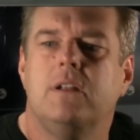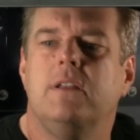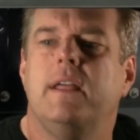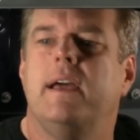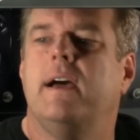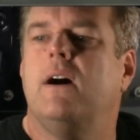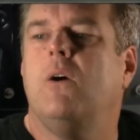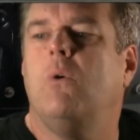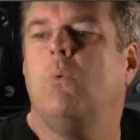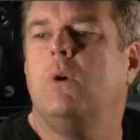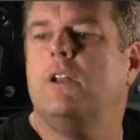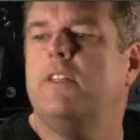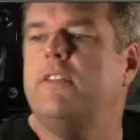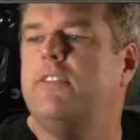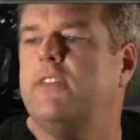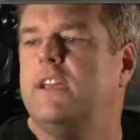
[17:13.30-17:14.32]
Now, one
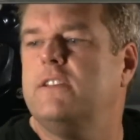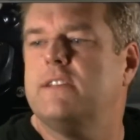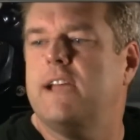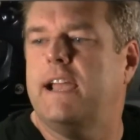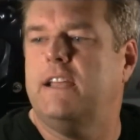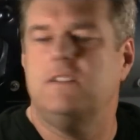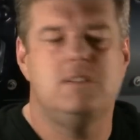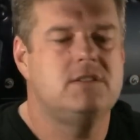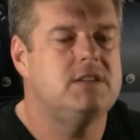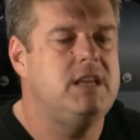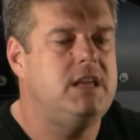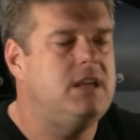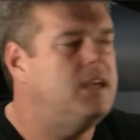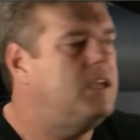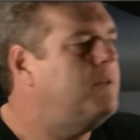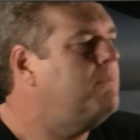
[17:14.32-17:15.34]
of the things I can
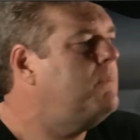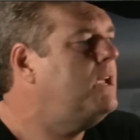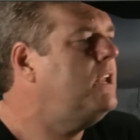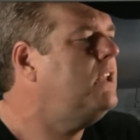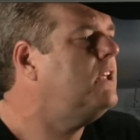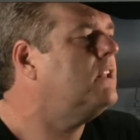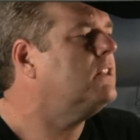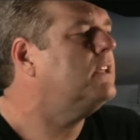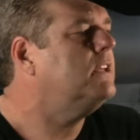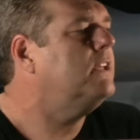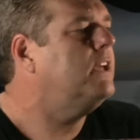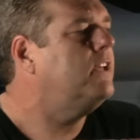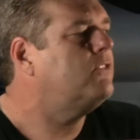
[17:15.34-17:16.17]
see immediately